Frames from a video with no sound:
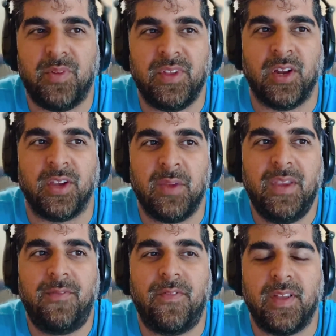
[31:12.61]
You know, give
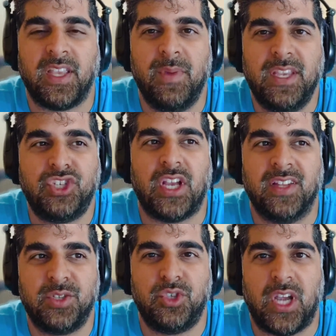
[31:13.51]
me, give me,
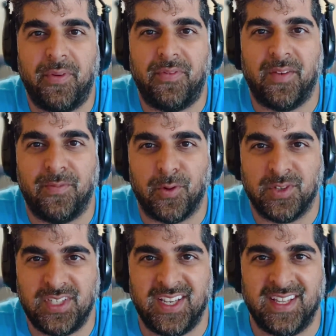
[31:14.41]
let's do Shopify
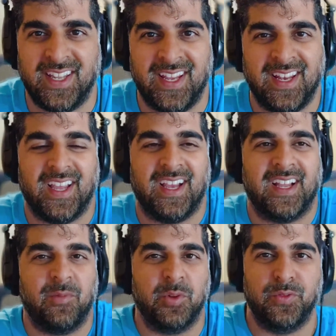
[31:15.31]
first and then
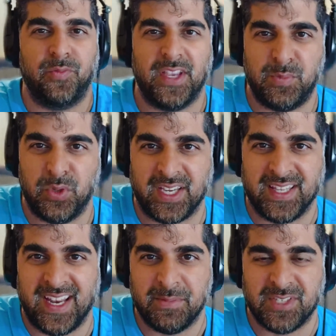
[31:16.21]
uh, we'll do Facebook and
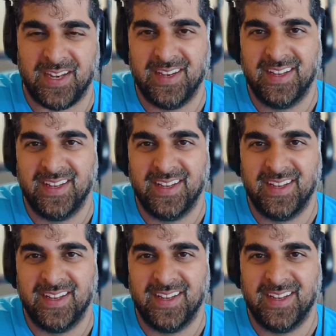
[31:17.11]
then Amazon.